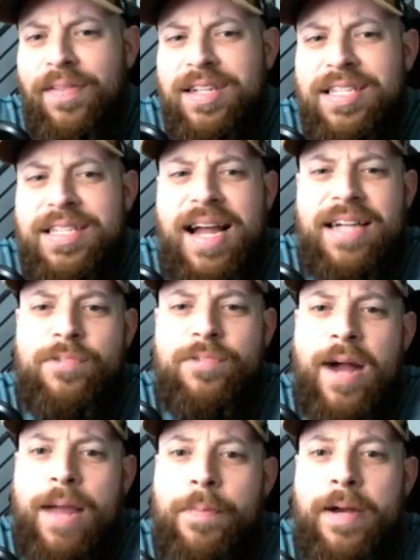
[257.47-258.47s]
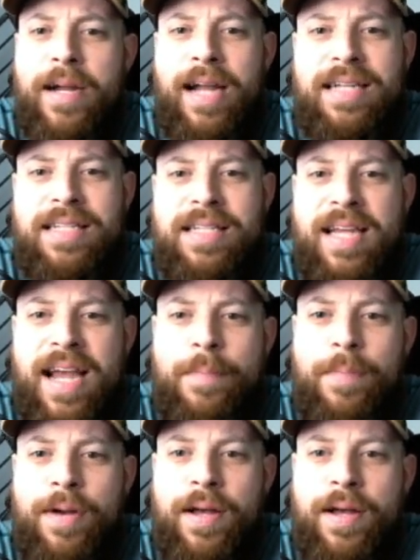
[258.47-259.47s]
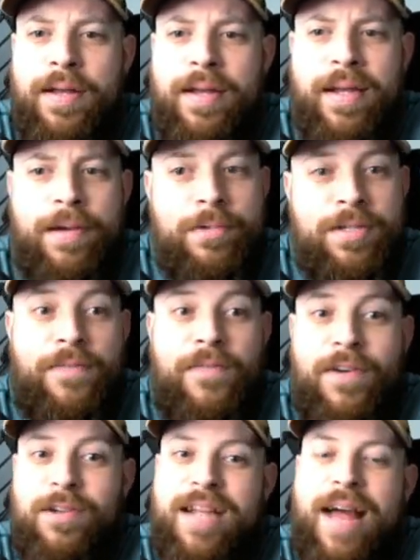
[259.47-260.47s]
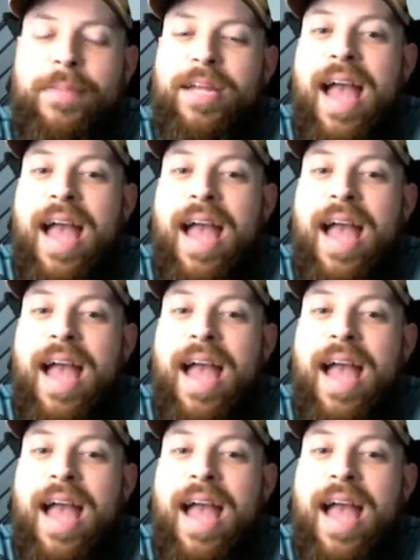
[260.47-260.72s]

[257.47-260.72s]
this next rep against Tampa, it was the first time he